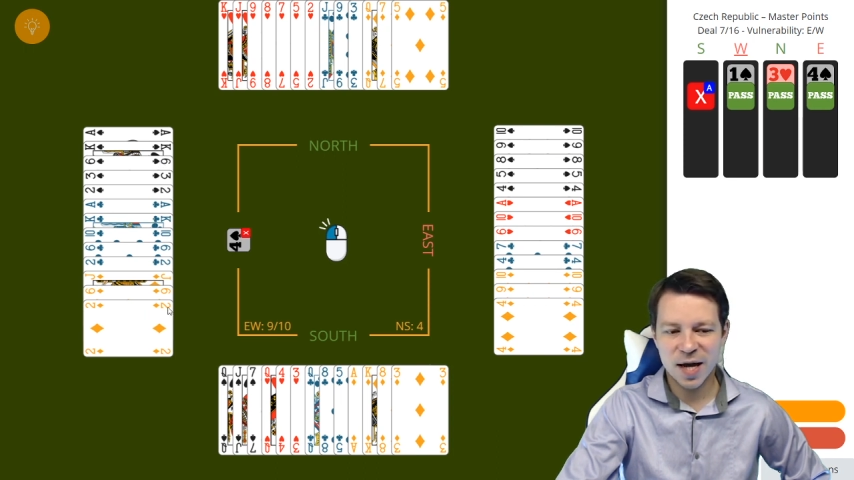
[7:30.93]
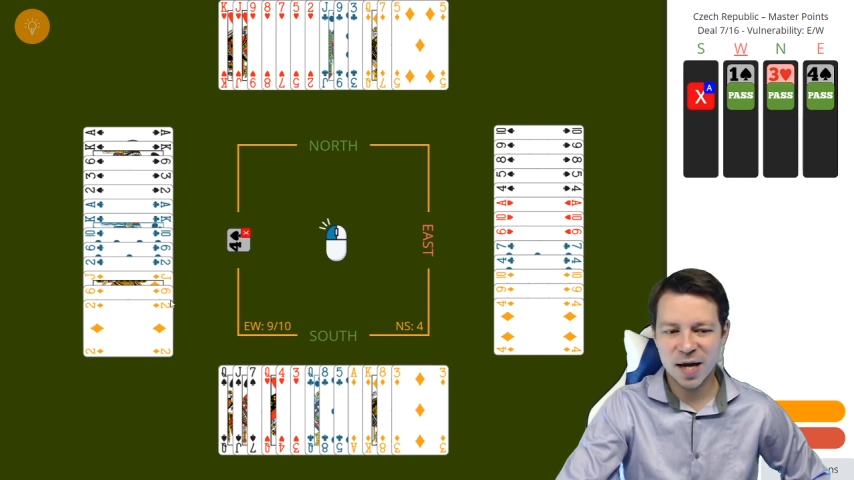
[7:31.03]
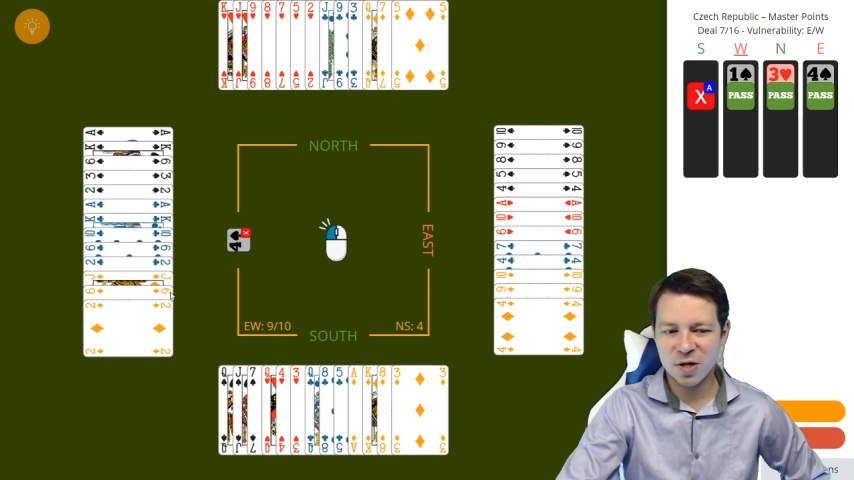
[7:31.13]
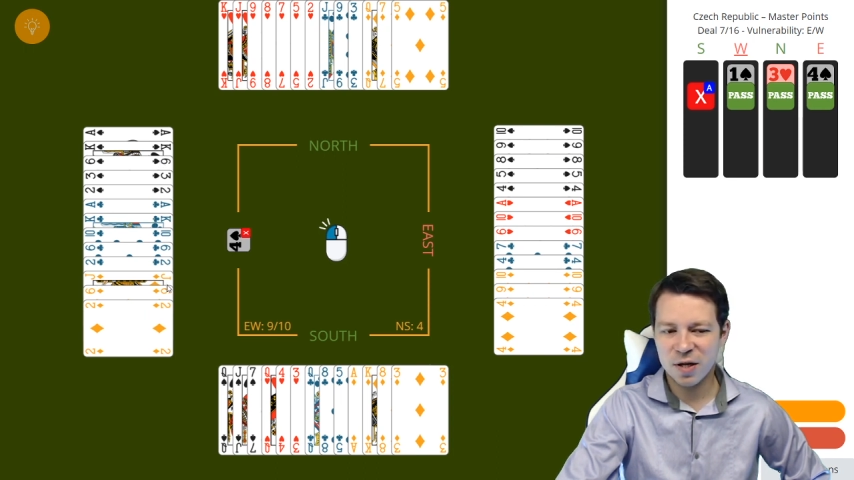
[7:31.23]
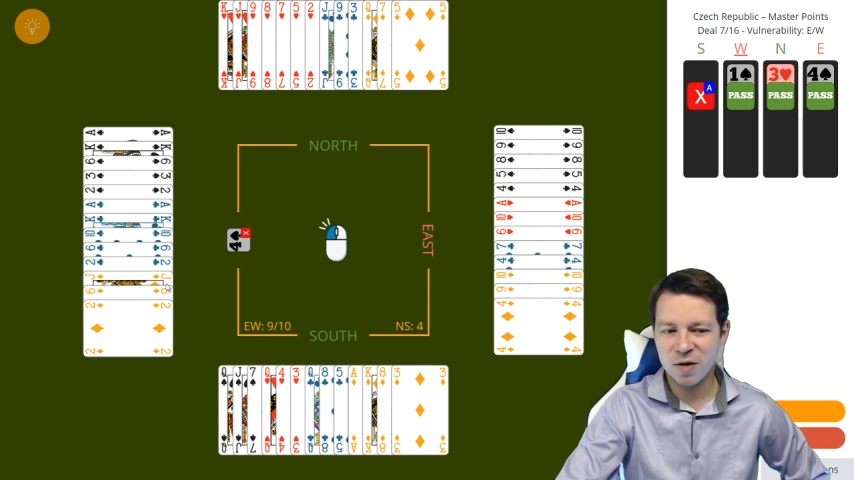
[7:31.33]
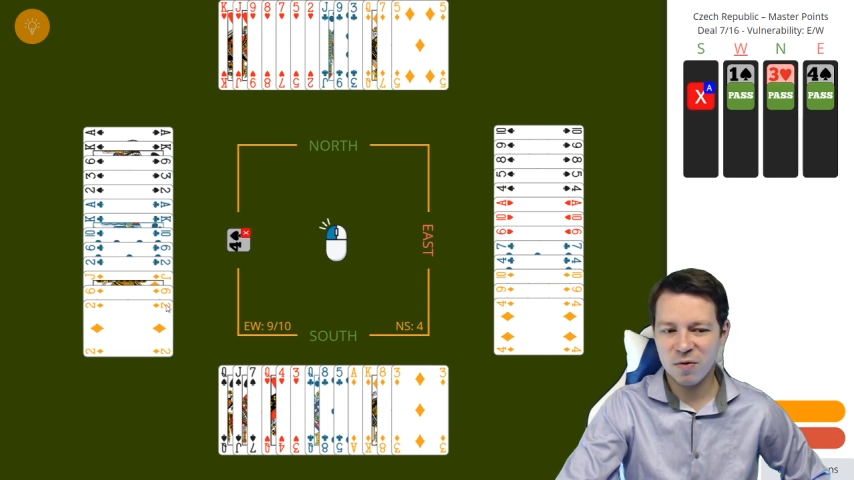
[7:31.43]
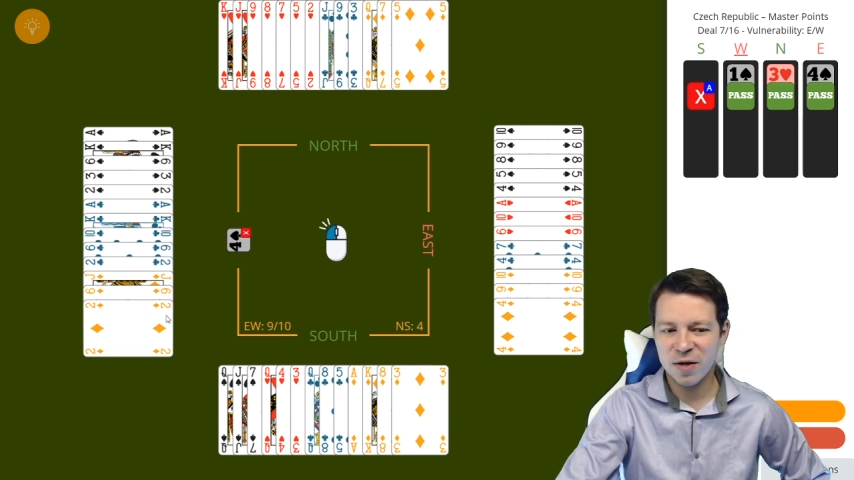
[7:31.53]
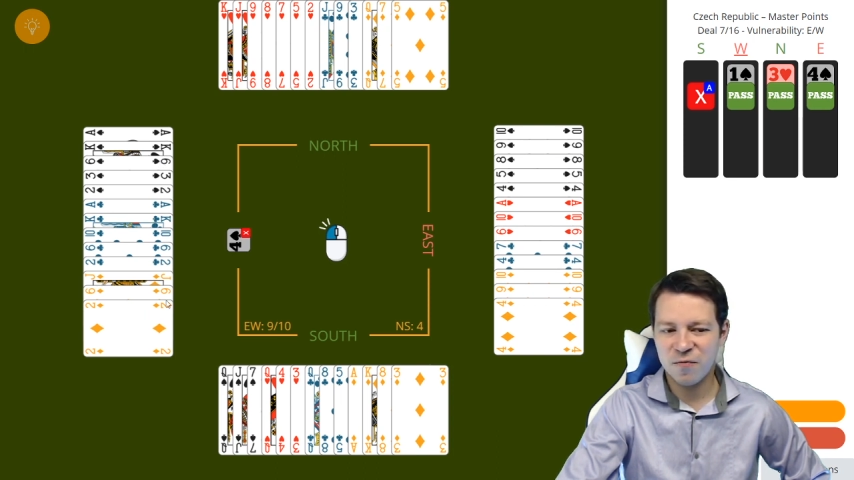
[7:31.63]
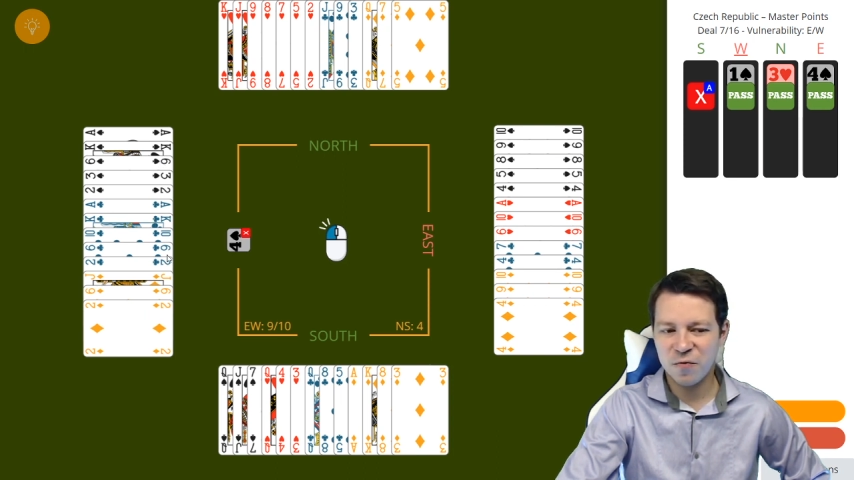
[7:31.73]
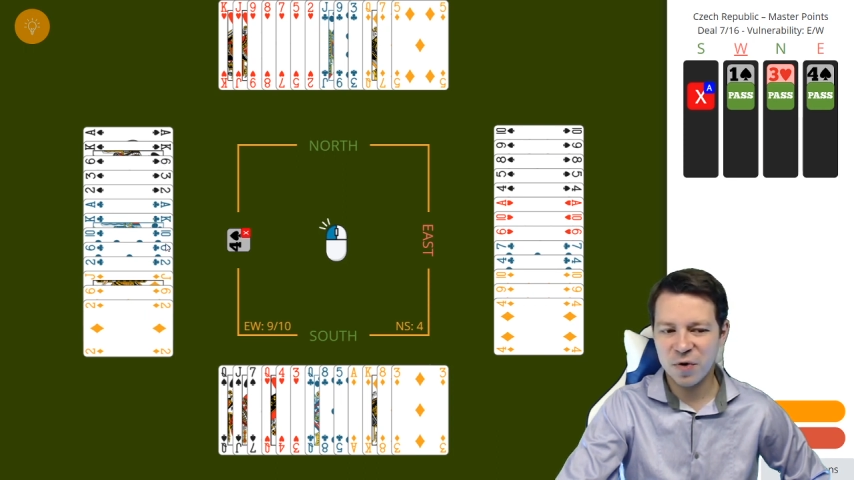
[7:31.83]
actually only
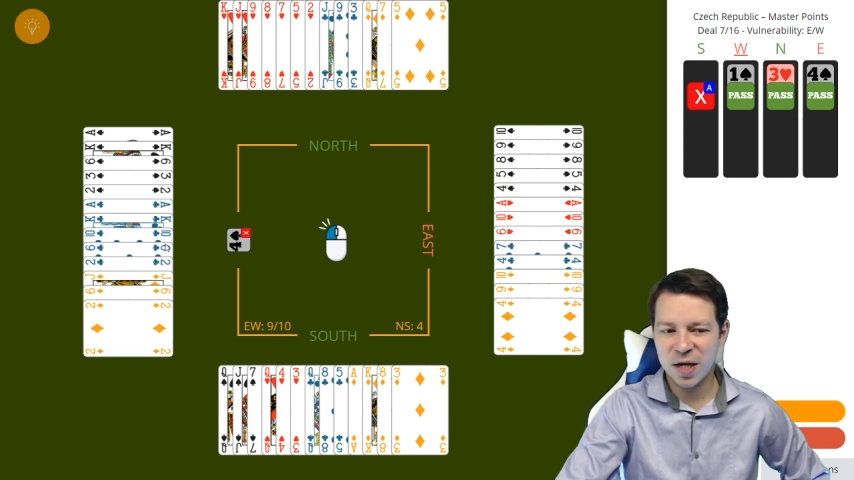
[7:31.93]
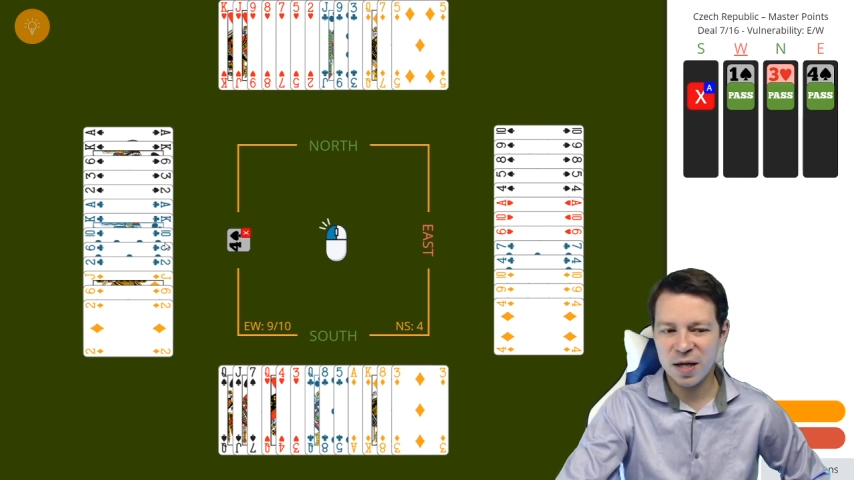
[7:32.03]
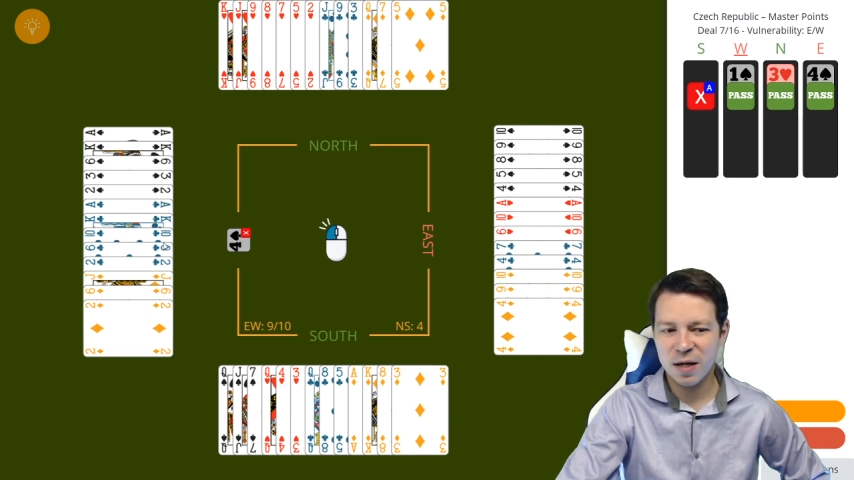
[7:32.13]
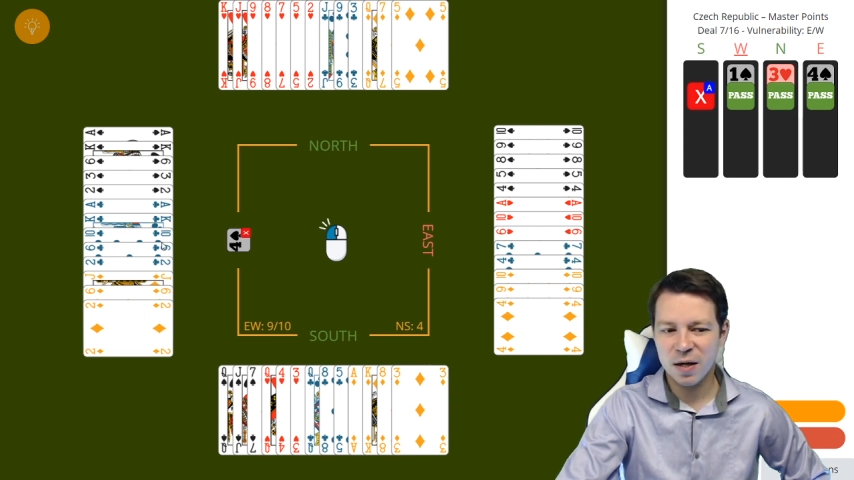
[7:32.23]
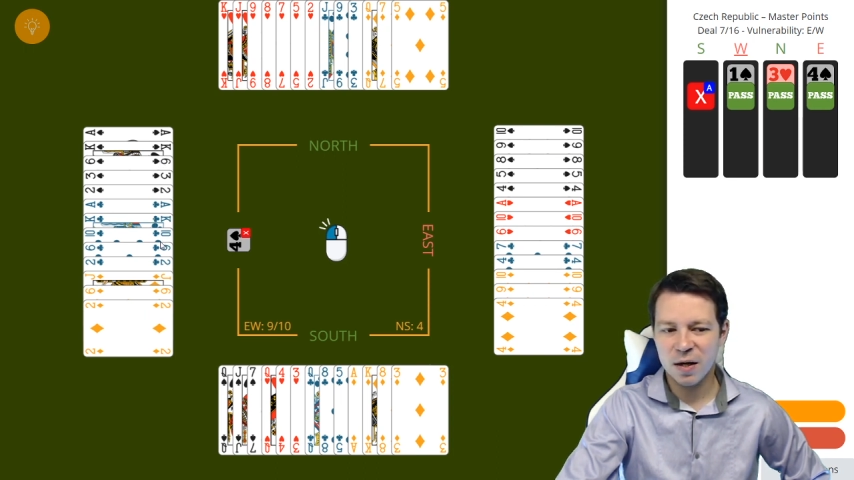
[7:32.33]
3,